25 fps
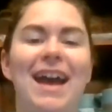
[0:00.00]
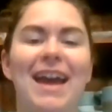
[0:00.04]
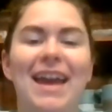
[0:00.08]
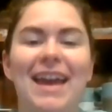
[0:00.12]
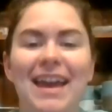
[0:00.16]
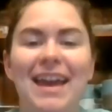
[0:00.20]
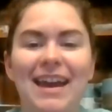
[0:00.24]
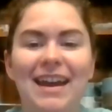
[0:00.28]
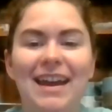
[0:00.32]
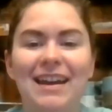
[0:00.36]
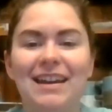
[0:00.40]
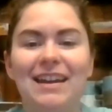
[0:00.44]

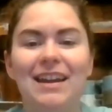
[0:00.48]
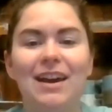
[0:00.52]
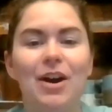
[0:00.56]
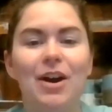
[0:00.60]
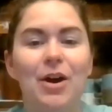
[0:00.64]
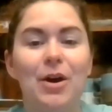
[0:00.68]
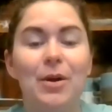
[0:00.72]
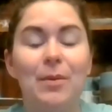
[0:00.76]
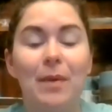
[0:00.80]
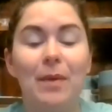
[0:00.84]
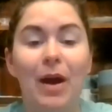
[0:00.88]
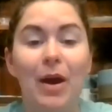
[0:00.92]
And
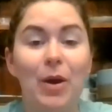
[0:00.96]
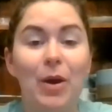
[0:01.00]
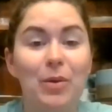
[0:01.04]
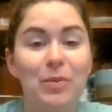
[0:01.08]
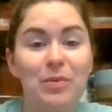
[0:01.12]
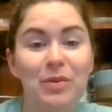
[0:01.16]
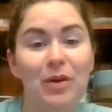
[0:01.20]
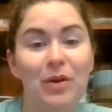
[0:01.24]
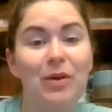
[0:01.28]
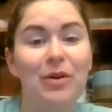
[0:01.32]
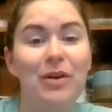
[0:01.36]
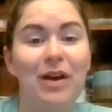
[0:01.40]
um, I
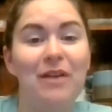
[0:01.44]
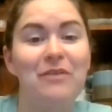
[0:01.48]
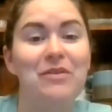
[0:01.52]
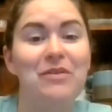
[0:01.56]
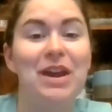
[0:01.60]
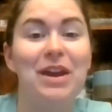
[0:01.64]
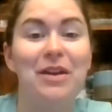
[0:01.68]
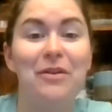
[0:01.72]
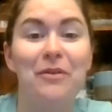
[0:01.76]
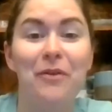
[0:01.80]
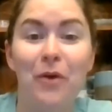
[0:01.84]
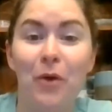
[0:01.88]
hope you all have
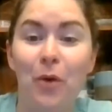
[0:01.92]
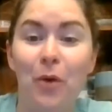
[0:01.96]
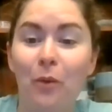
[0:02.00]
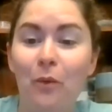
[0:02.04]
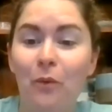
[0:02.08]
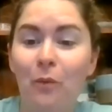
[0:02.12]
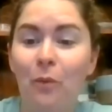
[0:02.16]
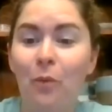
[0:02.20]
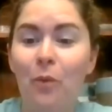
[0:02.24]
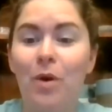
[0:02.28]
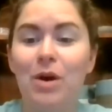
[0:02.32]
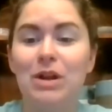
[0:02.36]
a
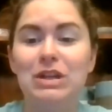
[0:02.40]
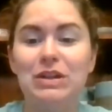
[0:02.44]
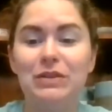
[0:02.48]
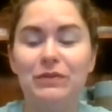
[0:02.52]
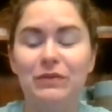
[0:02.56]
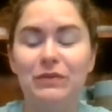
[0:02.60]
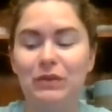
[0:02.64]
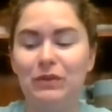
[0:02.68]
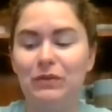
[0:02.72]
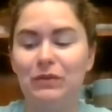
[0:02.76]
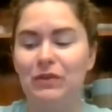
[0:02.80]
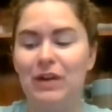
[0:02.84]

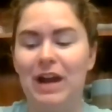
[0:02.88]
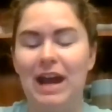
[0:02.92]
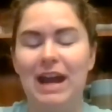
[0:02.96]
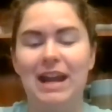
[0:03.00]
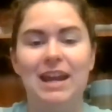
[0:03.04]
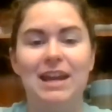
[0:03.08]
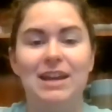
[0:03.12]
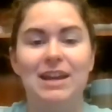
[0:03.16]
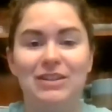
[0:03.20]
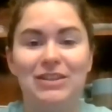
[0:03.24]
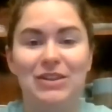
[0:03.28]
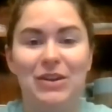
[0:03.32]
wonderful
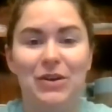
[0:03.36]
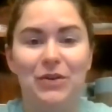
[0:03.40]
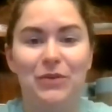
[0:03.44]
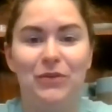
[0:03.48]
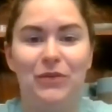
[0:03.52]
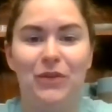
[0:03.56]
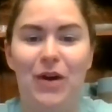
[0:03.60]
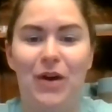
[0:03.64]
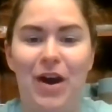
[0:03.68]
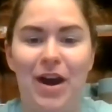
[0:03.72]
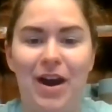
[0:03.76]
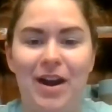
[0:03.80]
Friday so
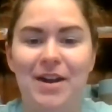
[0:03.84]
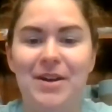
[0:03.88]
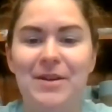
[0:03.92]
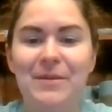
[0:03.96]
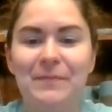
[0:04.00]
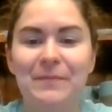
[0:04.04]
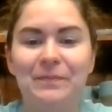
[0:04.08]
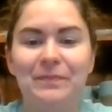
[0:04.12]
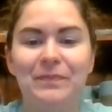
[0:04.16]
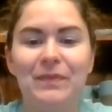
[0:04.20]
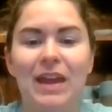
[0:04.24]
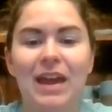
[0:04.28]
far.
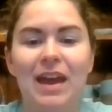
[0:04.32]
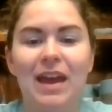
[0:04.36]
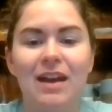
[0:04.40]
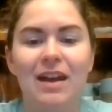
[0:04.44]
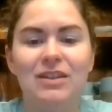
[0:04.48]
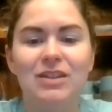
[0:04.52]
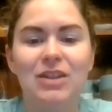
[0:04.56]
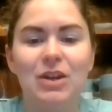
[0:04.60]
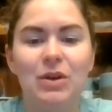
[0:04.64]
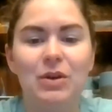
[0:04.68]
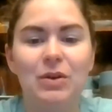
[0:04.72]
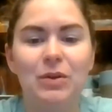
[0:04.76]

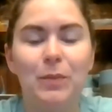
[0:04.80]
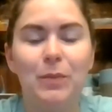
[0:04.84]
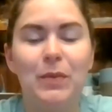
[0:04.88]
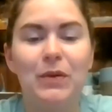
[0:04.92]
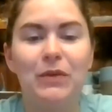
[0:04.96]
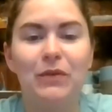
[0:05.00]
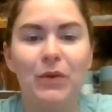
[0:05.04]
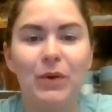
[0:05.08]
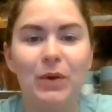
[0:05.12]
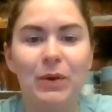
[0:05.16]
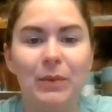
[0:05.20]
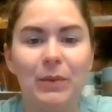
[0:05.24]
So
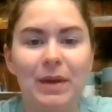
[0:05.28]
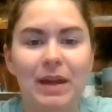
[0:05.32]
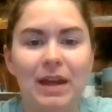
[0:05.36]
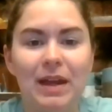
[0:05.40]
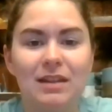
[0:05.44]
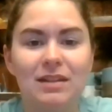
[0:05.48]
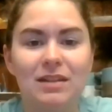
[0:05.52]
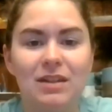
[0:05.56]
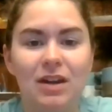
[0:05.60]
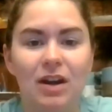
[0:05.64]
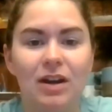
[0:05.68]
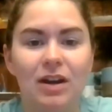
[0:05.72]
before we
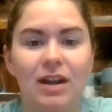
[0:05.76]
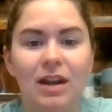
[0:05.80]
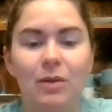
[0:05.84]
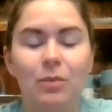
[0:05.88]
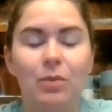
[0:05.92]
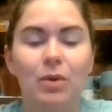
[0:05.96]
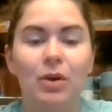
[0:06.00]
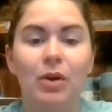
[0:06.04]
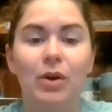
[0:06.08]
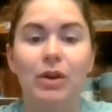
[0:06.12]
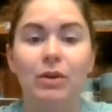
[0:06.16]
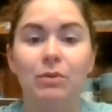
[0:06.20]
get
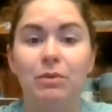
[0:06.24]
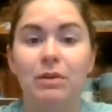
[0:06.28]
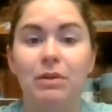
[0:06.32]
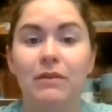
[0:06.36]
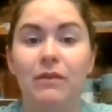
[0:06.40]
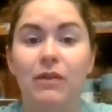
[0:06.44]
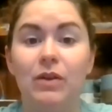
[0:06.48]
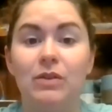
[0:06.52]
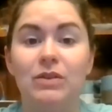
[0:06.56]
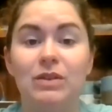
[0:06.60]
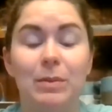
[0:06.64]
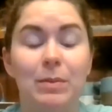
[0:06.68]
started, we're going to
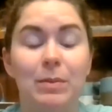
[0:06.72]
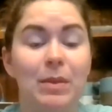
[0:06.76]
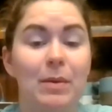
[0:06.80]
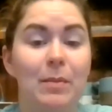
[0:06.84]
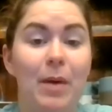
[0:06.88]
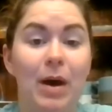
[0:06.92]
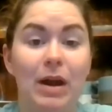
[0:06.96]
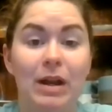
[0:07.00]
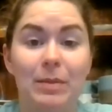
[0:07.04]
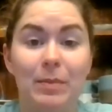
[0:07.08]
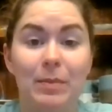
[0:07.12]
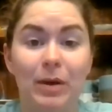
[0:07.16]
review some of the
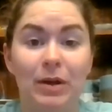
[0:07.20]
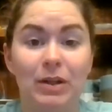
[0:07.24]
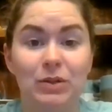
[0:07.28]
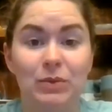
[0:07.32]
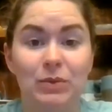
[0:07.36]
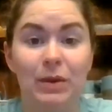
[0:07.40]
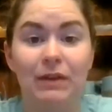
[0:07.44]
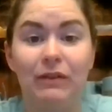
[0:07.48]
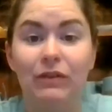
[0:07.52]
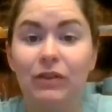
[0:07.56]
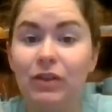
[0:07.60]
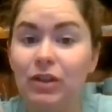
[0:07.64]
body parts
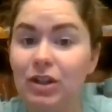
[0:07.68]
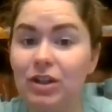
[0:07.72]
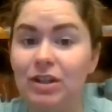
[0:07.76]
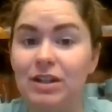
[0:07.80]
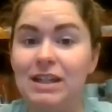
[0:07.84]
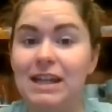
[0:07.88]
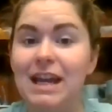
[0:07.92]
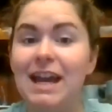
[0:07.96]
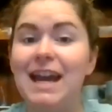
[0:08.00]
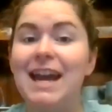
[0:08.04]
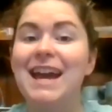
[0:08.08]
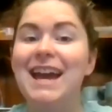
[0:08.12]
we have
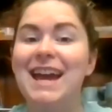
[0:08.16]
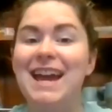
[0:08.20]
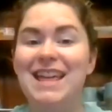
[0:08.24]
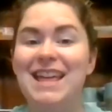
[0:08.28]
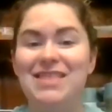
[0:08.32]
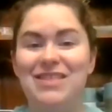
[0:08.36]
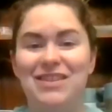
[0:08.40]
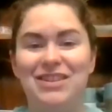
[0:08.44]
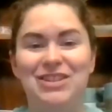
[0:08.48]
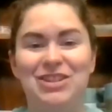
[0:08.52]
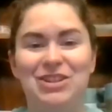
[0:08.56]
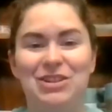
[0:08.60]
learned
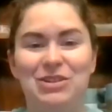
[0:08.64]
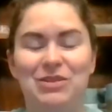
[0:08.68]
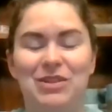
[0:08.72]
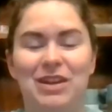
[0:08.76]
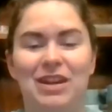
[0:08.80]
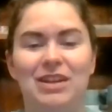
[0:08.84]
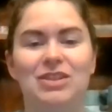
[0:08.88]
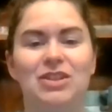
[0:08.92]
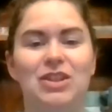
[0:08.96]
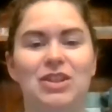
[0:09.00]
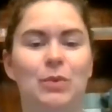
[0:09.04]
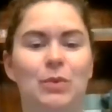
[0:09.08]
in this
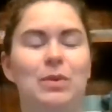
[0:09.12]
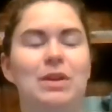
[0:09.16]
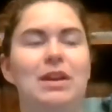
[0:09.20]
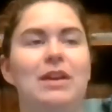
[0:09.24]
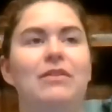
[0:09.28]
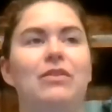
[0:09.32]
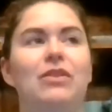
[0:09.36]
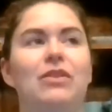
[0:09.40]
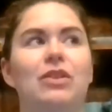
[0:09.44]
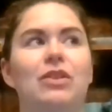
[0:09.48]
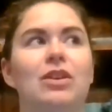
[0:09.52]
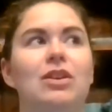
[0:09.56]
unit. So we
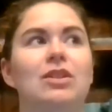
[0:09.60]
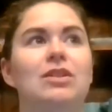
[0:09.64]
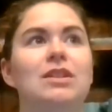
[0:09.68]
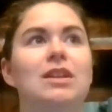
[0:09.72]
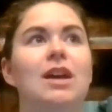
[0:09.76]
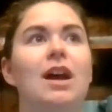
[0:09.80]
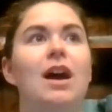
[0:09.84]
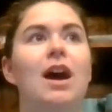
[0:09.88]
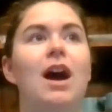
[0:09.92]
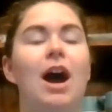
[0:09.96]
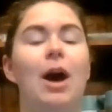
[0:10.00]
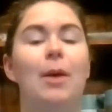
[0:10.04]
have learned
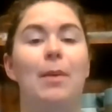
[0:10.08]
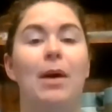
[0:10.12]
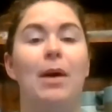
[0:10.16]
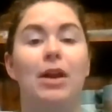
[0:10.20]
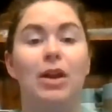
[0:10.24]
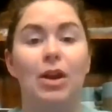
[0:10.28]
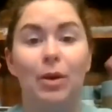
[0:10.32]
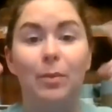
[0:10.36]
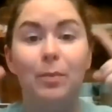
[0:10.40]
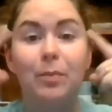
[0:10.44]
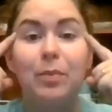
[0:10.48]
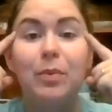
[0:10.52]
about
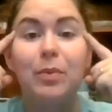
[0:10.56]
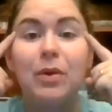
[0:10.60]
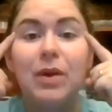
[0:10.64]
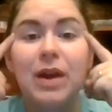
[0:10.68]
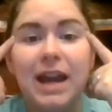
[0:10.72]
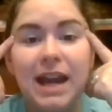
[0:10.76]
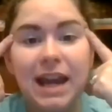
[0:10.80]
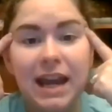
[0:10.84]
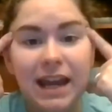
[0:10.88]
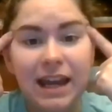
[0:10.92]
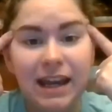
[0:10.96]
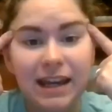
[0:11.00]
our
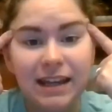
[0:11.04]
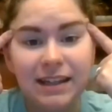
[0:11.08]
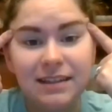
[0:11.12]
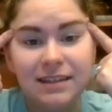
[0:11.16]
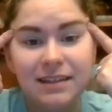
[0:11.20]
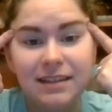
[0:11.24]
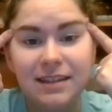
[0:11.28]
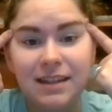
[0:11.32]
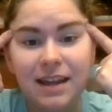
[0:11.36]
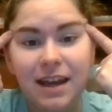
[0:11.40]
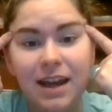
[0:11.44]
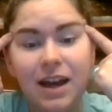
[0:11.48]

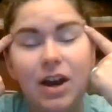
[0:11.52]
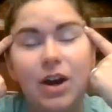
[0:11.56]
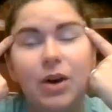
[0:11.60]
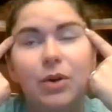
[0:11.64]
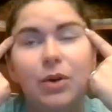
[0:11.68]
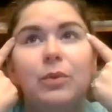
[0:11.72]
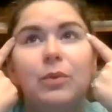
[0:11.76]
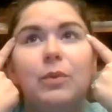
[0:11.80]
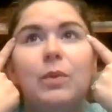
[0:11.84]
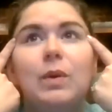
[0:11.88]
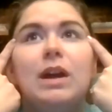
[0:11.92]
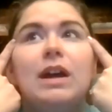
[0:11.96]
brains,
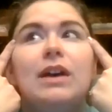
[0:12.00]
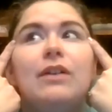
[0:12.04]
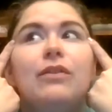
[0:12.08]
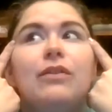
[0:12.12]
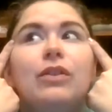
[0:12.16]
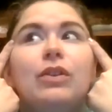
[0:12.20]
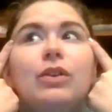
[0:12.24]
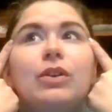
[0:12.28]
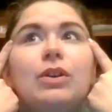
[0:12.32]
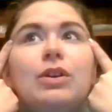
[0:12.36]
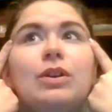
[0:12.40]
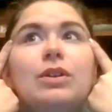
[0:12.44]
we have
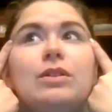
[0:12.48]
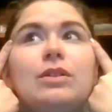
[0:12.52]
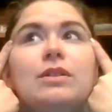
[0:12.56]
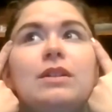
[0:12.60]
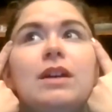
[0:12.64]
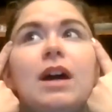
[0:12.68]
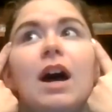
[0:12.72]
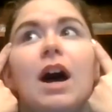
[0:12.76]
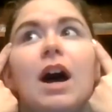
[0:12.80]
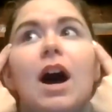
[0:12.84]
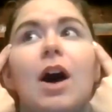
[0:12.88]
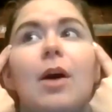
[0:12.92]
learned
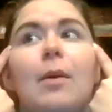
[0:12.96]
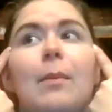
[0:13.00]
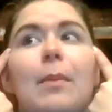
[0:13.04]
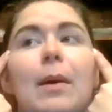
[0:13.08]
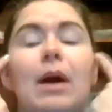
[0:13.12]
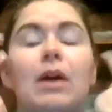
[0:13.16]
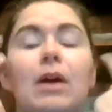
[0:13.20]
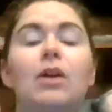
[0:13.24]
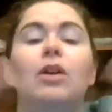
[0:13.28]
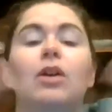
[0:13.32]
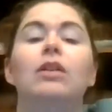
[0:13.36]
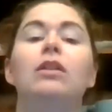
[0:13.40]

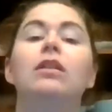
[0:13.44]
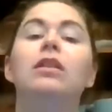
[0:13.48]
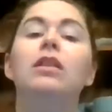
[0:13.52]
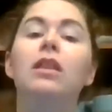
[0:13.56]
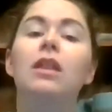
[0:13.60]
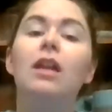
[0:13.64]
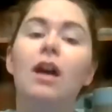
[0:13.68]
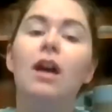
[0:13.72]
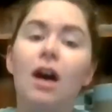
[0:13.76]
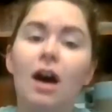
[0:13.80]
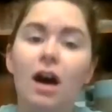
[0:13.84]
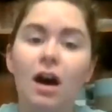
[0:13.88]
about our
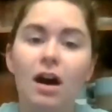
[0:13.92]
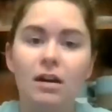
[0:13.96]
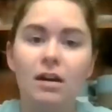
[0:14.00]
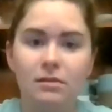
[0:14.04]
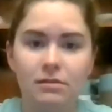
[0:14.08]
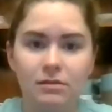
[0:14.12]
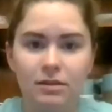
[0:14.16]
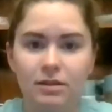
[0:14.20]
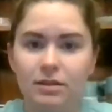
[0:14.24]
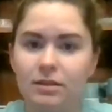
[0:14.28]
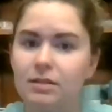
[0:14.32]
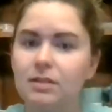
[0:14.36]

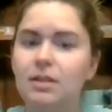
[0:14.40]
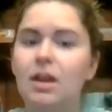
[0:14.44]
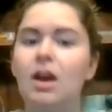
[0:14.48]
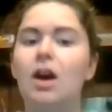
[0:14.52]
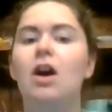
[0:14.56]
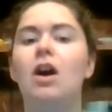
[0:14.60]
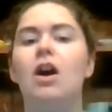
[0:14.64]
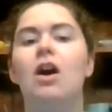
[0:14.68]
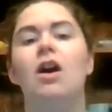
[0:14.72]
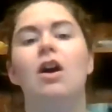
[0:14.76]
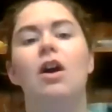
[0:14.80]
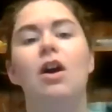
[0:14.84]
lungs,
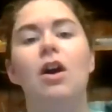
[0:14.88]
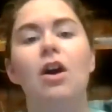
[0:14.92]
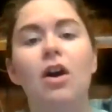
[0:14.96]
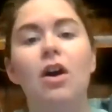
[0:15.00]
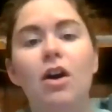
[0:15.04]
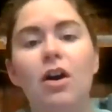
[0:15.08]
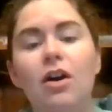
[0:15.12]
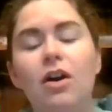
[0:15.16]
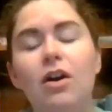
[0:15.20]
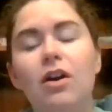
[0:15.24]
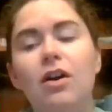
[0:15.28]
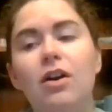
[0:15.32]
our
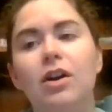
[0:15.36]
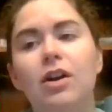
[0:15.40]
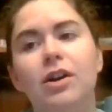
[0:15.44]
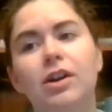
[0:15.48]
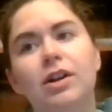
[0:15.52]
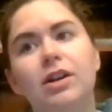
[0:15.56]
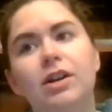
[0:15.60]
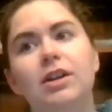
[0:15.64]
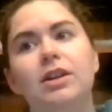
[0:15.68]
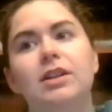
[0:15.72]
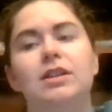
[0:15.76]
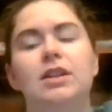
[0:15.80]

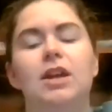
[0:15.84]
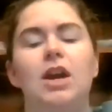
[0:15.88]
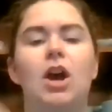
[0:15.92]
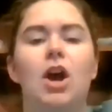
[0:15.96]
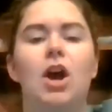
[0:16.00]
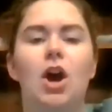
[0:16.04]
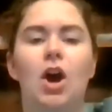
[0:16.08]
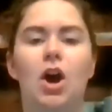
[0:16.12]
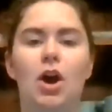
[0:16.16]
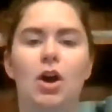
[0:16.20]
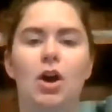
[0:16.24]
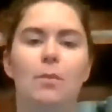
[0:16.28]
heart,
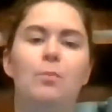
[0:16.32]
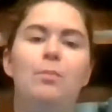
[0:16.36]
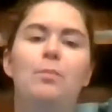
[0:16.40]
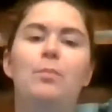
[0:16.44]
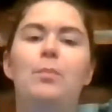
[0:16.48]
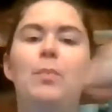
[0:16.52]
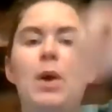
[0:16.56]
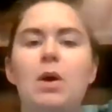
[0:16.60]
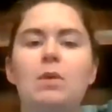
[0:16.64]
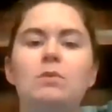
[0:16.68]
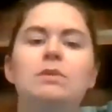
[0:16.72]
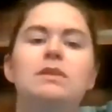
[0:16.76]
our
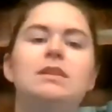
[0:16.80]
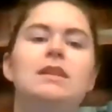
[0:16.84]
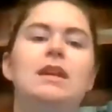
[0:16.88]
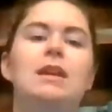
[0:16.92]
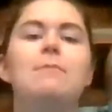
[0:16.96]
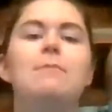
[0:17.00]
bones